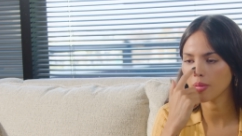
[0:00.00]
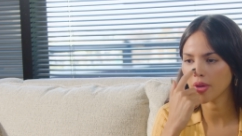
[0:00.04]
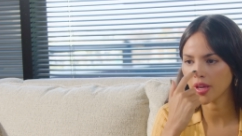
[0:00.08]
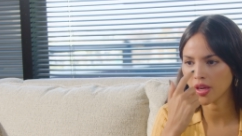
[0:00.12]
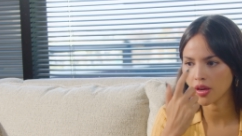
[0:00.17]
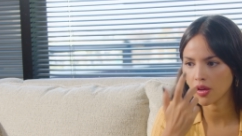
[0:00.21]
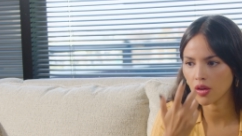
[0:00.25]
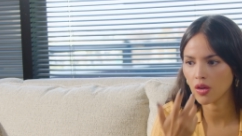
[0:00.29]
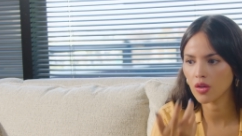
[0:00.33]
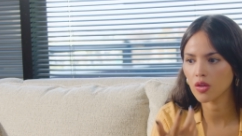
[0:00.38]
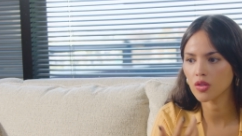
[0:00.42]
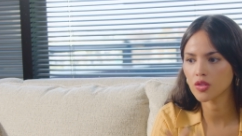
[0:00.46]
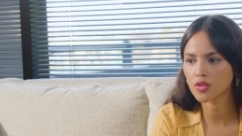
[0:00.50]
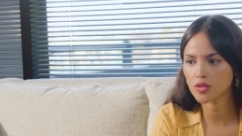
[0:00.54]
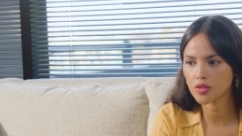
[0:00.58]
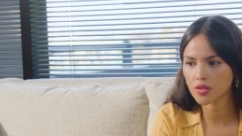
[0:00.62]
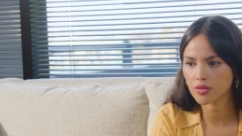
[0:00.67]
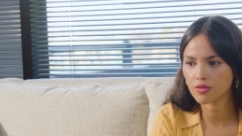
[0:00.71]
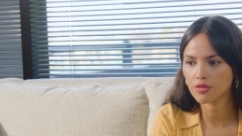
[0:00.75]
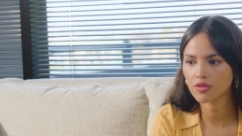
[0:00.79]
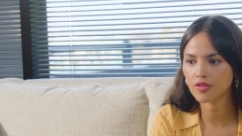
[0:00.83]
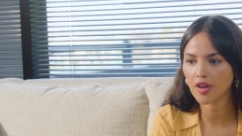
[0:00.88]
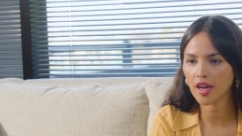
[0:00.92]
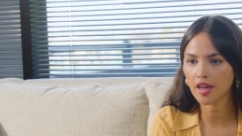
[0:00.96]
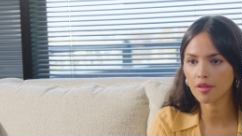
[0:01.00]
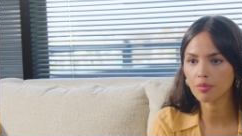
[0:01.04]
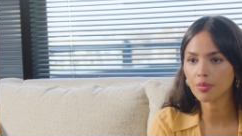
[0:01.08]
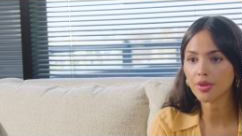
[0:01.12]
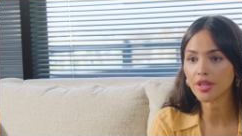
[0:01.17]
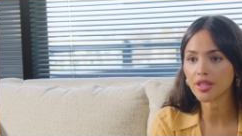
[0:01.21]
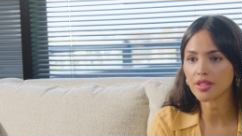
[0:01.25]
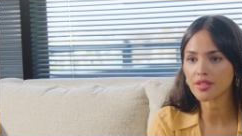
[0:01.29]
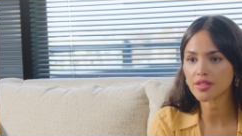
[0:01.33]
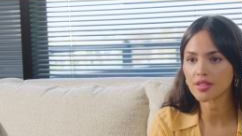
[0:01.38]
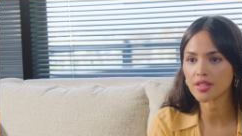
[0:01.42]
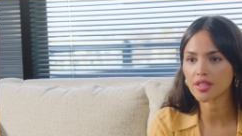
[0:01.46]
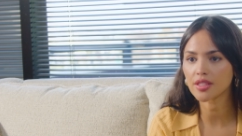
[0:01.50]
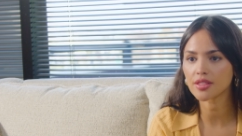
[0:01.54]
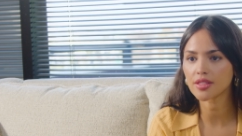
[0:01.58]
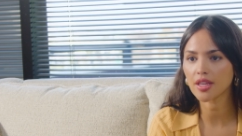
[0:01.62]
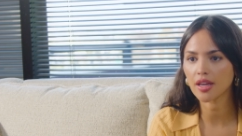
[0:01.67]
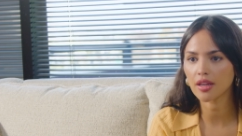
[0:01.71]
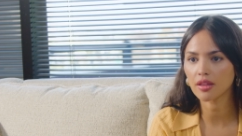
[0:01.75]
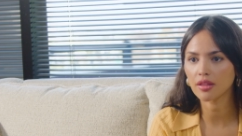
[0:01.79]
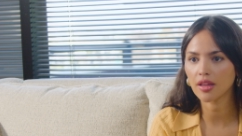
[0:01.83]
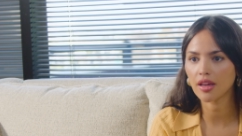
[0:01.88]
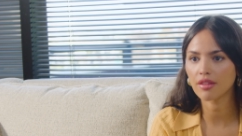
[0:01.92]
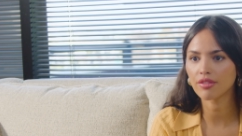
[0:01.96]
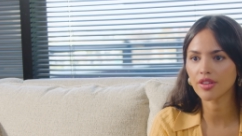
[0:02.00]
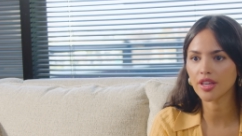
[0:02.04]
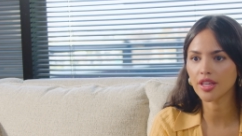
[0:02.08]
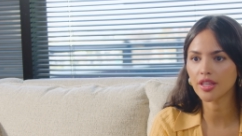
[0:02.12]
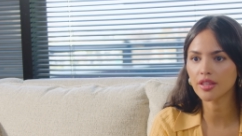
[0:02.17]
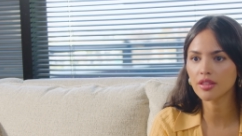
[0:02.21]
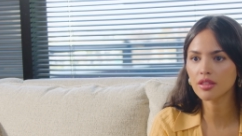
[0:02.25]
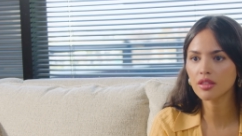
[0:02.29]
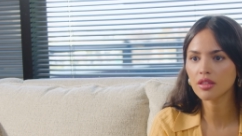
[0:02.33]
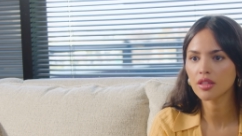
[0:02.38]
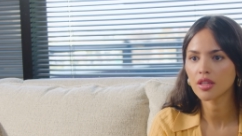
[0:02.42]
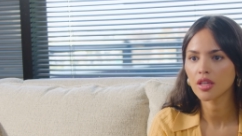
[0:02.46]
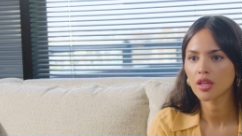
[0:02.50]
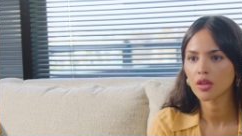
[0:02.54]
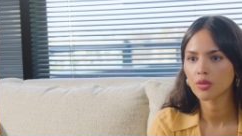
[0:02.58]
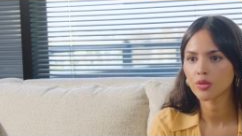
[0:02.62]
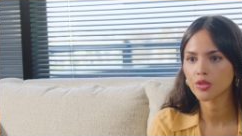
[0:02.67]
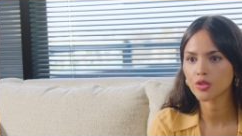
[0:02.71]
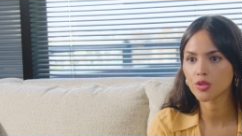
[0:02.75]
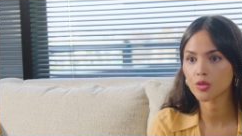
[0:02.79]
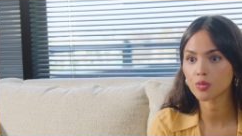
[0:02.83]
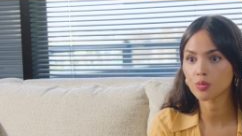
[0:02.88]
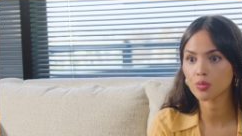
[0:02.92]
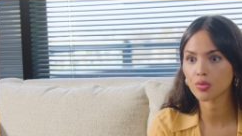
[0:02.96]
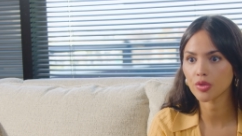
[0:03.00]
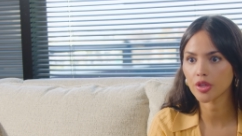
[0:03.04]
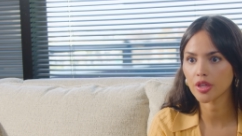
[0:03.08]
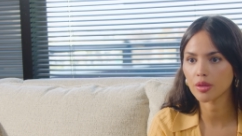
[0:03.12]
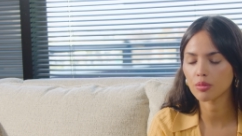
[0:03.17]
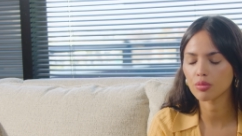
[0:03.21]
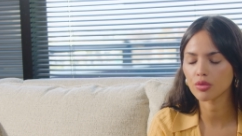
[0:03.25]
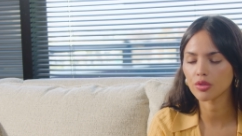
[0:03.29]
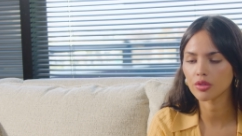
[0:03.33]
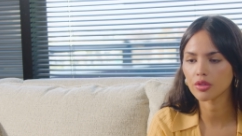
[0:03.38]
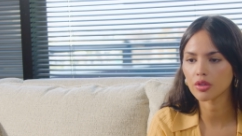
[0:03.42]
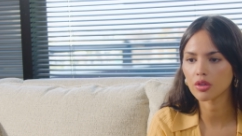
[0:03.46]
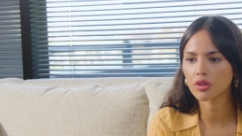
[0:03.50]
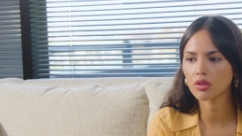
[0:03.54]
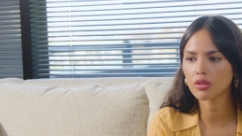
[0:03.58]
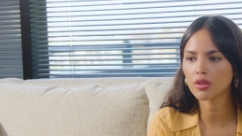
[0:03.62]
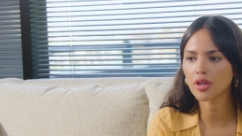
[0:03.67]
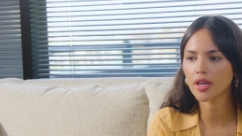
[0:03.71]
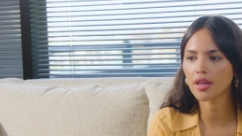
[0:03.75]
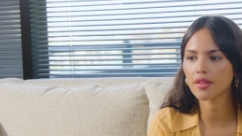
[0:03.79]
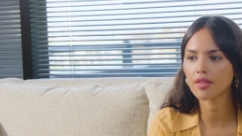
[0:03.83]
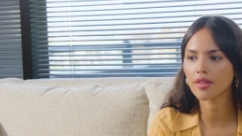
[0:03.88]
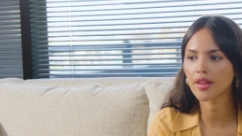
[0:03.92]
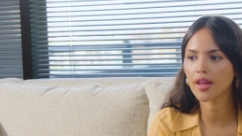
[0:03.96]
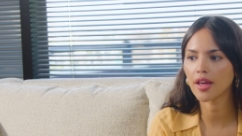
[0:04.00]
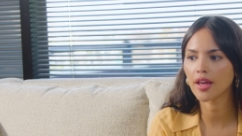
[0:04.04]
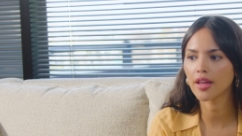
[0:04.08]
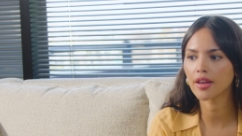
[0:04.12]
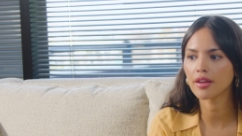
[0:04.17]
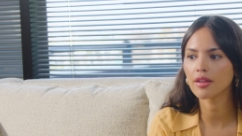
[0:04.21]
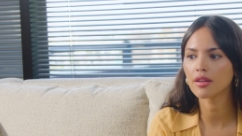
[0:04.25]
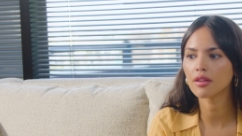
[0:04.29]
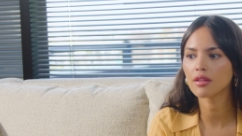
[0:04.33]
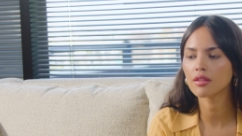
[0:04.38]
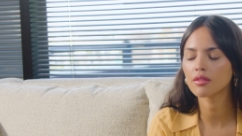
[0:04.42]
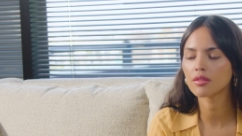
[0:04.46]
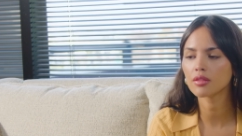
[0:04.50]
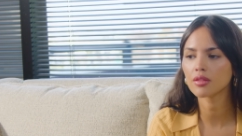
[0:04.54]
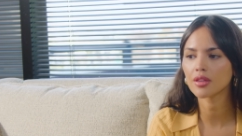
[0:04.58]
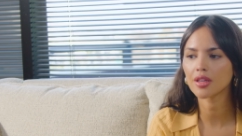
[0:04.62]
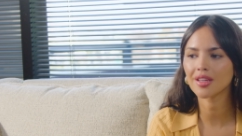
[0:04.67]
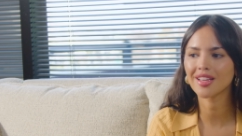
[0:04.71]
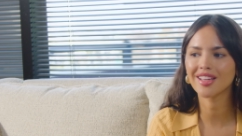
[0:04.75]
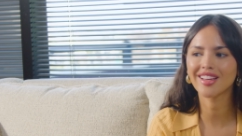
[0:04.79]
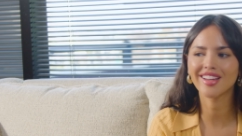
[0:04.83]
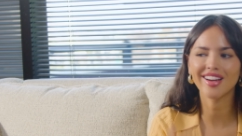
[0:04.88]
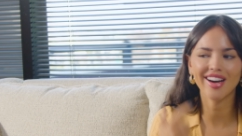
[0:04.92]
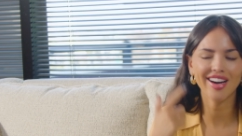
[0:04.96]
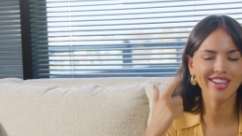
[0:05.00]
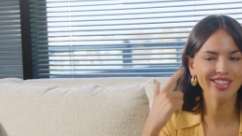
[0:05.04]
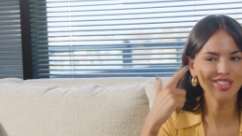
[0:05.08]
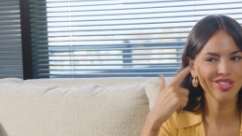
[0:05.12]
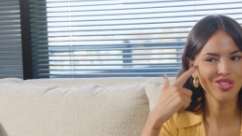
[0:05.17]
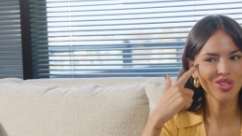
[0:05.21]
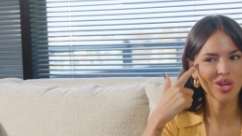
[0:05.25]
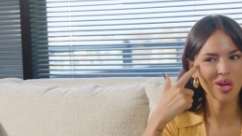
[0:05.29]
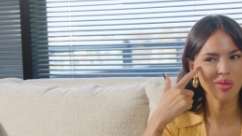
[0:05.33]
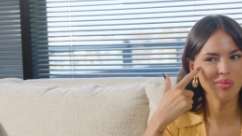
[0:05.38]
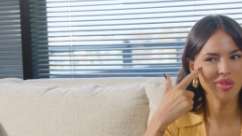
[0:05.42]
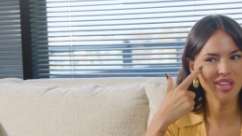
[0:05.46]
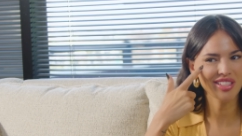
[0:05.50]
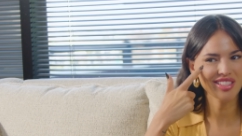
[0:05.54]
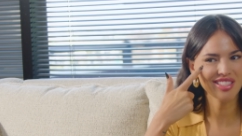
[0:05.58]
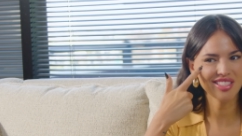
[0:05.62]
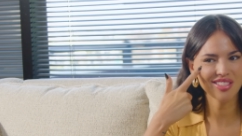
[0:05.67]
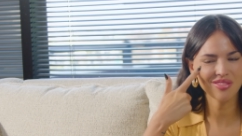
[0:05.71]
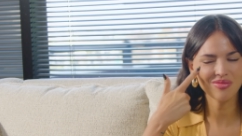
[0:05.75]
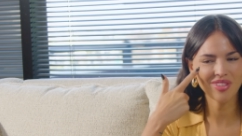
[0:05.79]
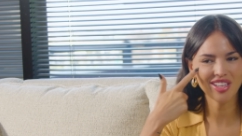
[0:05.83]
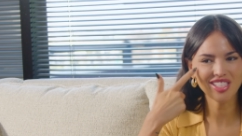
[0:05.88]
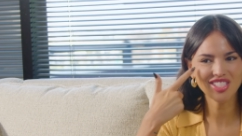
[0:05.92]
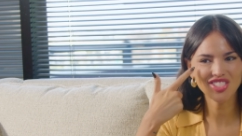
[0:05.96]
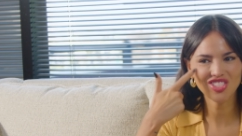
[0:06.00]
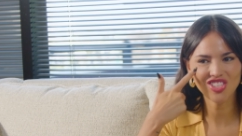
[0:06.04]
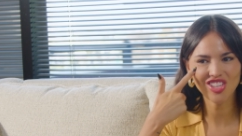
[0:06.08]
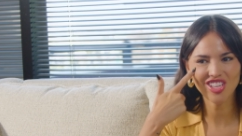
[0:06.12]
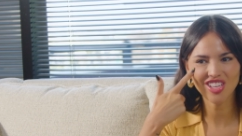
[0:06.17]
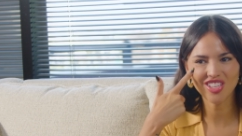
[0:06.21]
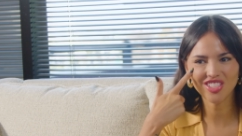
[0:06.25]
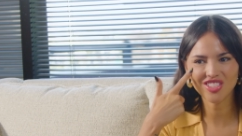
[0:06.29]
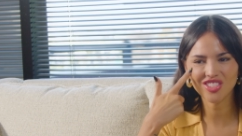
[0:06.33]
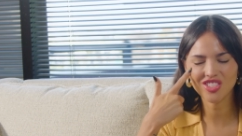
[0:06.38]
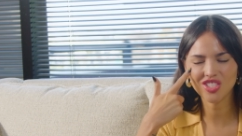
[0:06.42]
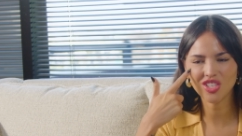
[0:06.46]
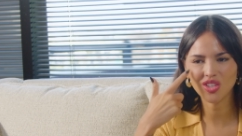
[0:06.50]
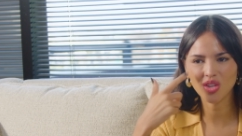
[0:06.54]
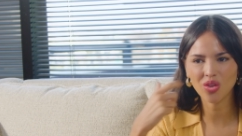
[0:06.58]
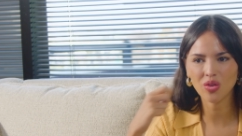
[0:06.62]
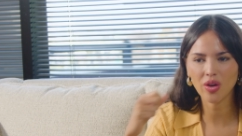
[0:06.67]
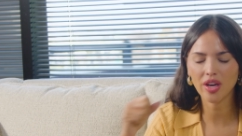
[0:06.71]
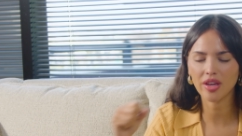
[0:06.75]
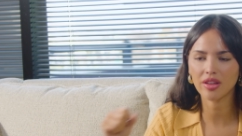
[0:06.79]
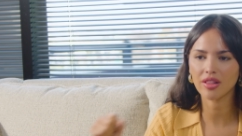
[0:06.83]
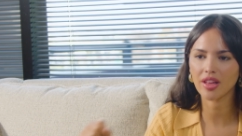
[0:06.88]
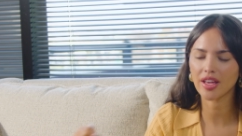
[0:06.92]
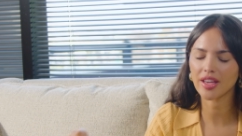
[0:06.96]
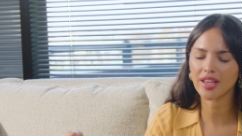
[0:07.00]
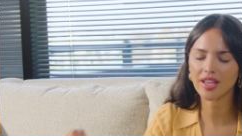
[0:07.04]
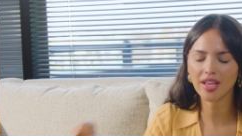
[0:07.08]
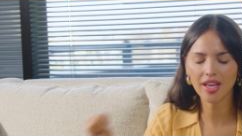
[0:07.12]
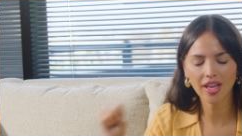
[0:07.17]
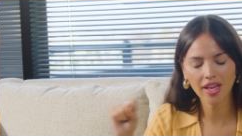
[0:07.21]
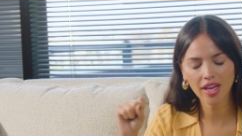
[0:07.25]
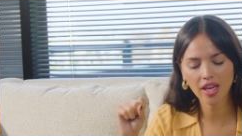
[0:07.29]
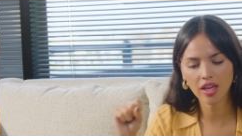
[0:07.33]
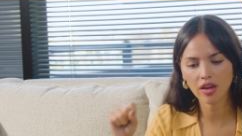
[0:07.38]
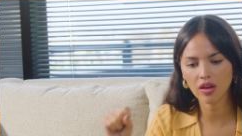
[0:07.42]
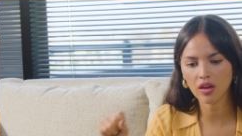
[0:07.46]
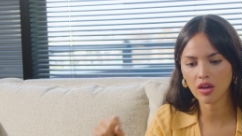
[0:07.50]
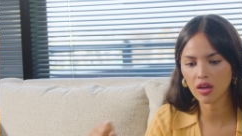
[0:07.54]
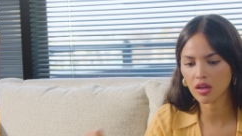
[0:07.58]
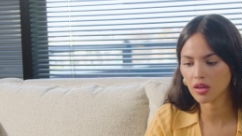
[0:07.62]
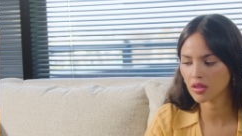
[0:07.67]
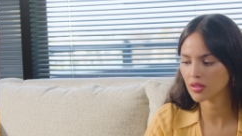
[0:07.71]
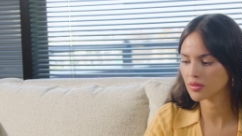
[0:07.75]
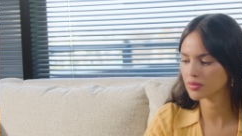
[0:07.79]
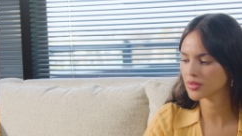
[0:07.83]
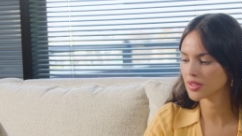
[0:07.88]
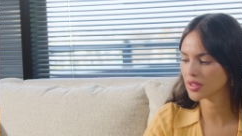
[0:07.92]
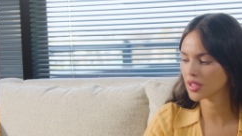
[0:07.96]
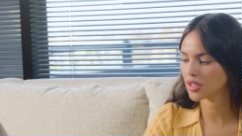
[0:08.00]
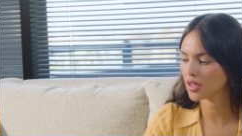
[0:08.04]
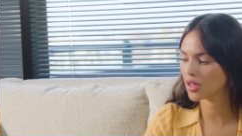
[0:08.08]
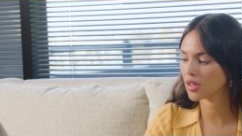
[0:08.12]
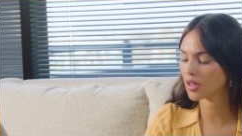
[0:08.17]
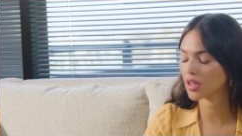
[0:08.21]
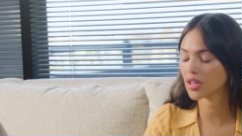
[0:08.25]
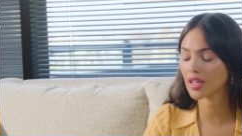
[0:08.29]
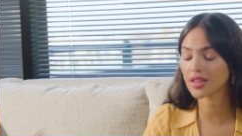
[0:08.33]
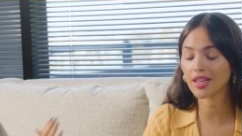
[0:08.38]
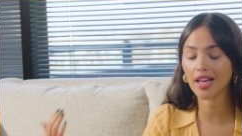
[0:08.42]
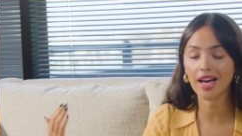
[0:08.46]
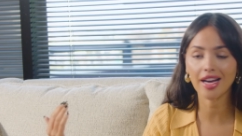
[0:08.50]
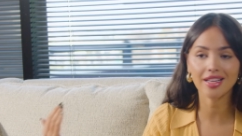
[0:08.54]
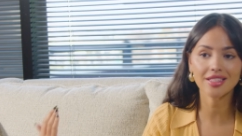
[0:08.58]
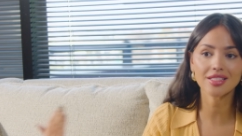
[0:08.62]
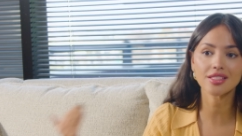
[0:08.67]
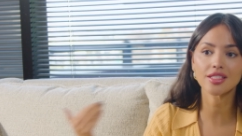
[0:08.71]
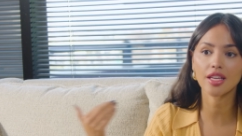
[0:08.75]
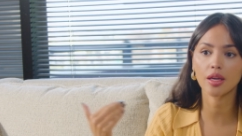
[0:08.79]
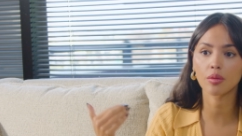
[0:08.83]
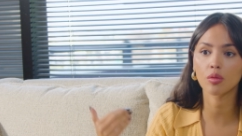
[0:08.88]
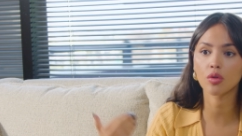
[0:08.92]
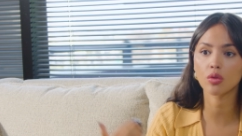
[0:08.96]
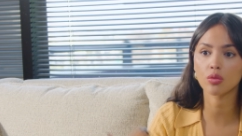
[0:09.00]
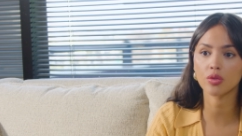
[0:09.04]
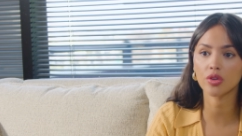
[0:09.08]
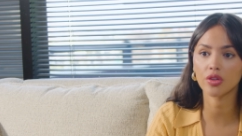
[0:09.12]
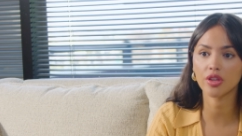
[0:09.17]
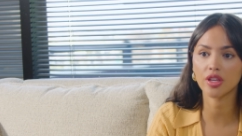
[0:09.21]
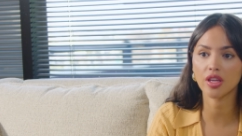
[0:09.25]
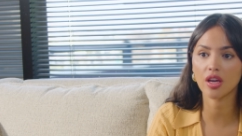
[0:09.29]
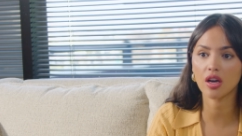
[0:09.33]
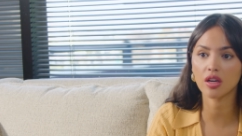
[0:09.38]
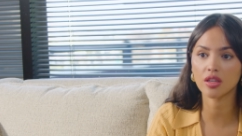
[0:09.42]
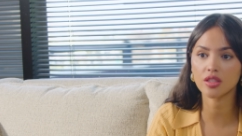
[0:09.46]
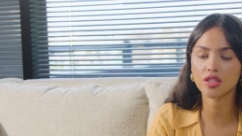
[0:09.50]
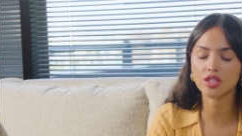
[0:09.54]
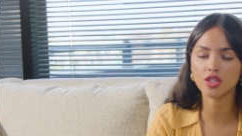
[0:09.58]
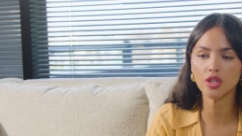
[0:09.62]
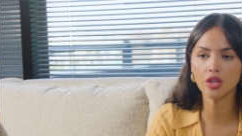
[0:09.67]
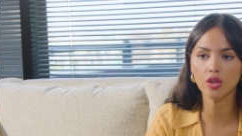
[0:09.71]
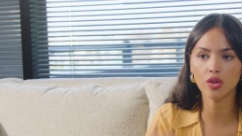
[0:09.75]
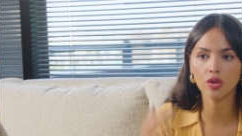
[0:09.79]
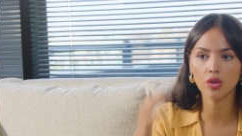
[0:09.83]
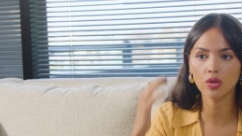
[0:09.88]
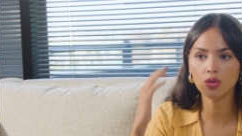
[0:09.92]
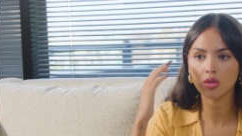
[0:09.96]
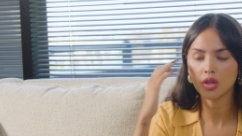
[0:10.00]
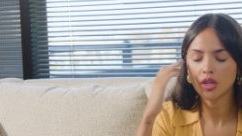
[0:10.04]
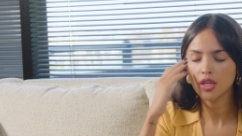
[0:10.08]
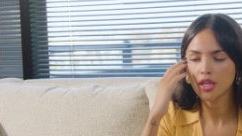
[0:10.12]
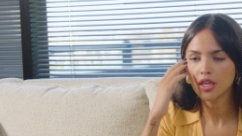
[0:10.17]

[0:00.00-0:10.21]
my nose in five pieces at 11 which is pretty brutal. And then got trauma into my cheek too. I like hit a, a glass table really young too,